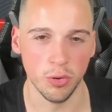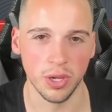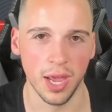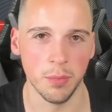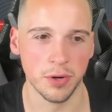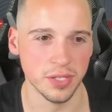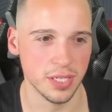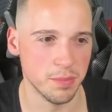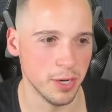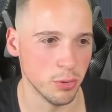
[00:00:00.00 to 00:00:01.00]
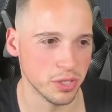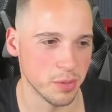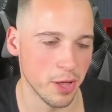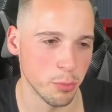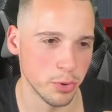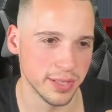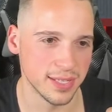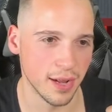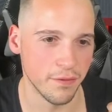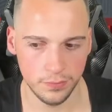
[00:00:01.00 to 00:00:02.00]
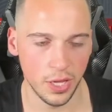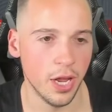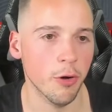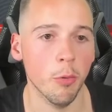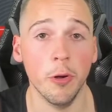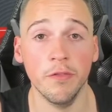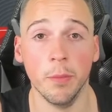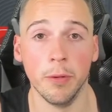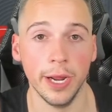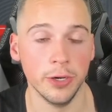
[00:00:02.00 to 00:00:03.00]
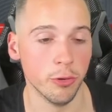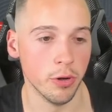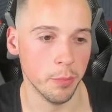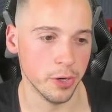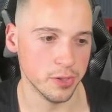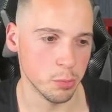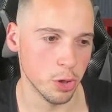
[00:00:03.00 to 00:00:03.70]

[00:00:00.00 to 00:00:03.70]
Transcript: 2K because it's been doing some other weird stuff. It removed the play-in tournament as